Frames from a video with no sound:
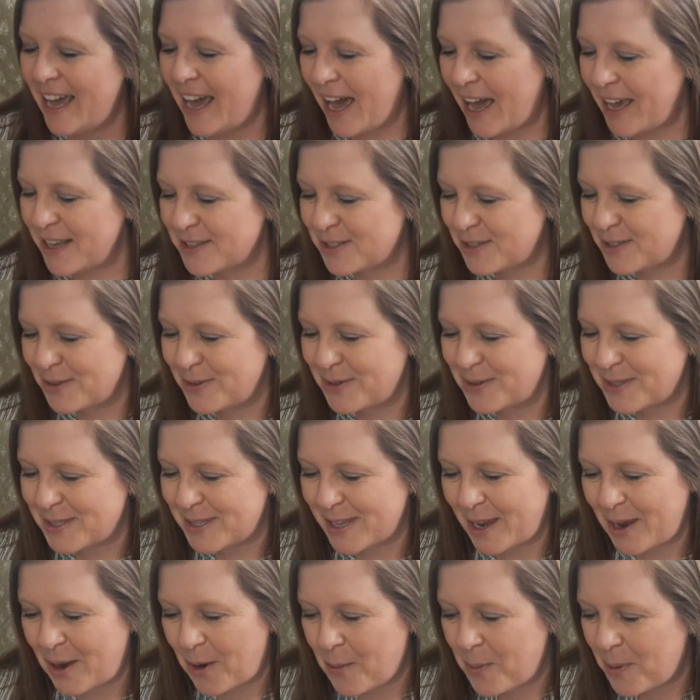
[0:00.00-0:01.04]
as soon as
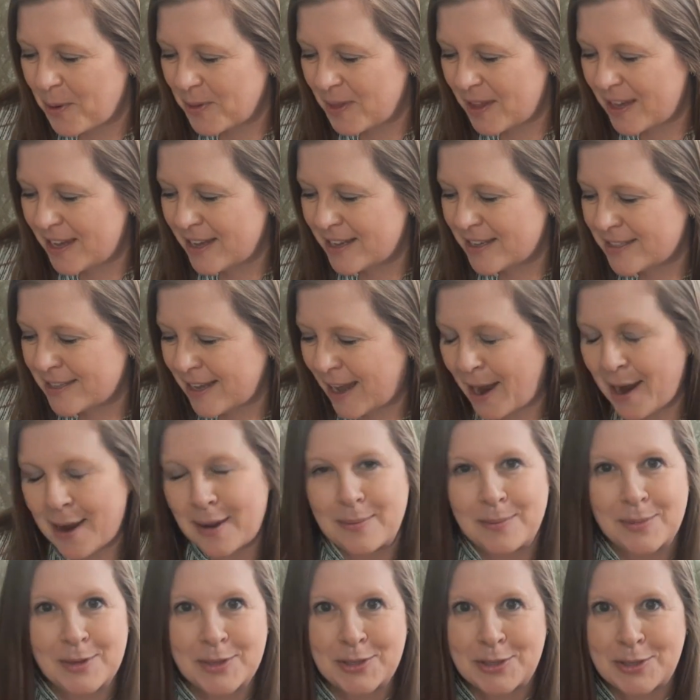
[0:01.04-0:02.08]
I open this. I
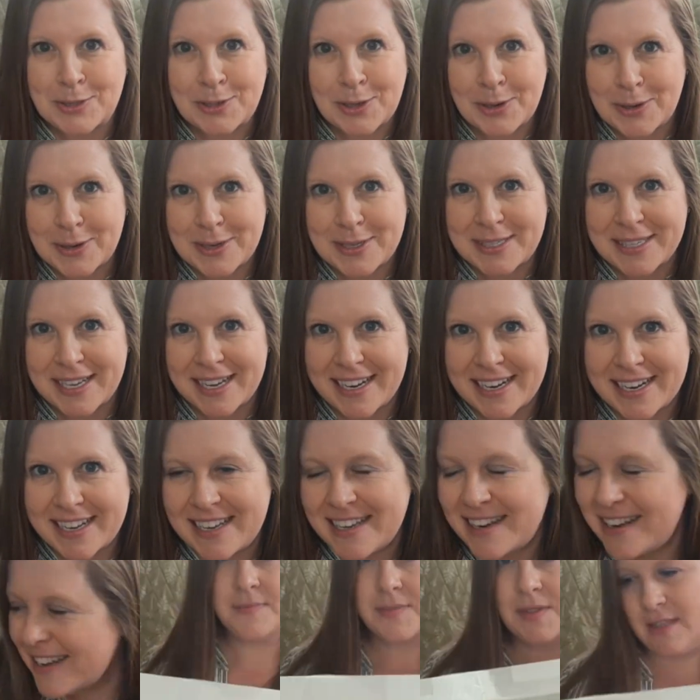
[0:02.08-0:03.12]
am so
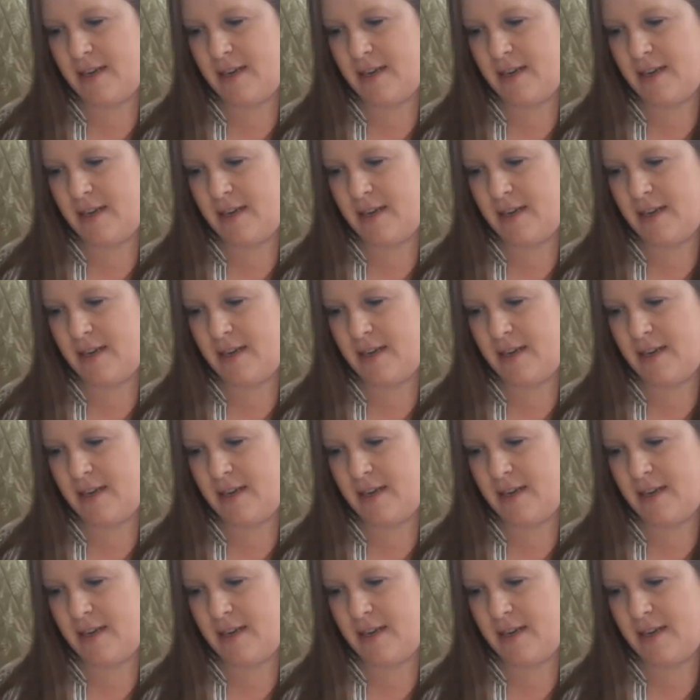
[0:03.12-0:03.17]
excited.